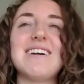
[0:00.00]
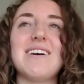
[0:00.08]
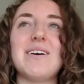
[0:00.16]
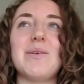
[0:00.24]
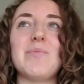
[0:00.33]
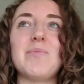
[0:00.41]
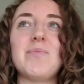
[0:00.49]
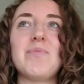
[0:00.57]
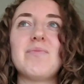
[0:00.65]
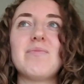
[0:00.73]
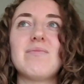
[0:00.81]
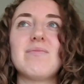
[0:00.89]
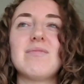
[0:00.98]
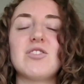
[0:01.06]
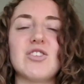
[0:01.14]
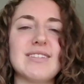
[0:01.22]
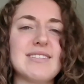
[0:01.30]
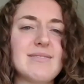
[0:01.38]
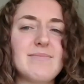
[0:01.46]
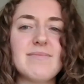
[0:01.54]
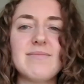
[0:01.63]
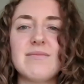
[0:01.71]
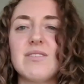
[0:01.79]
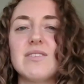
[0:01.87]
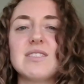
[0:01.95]
Um, just
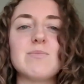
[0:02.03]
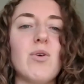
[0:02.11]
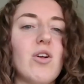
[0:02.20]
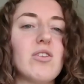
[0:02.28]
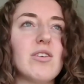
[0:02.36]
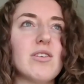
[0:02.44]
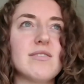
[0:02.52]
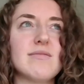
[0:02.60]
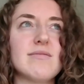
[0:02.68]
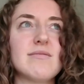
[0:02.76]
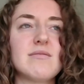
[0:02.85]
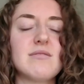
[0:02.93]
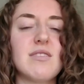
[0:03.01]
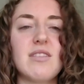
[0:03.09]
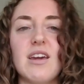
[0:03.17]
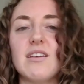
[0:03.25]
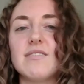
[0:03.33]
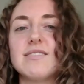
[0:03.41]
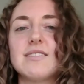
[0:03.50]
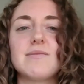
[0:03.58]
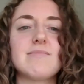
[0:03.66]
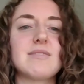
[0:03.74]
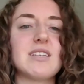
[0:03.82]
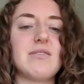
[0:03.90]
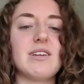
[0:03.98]
smaller things,
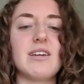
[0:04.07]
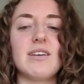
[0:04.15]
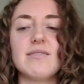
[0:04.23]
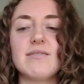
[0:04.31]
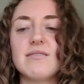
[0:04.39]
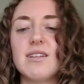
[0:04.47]
giving it,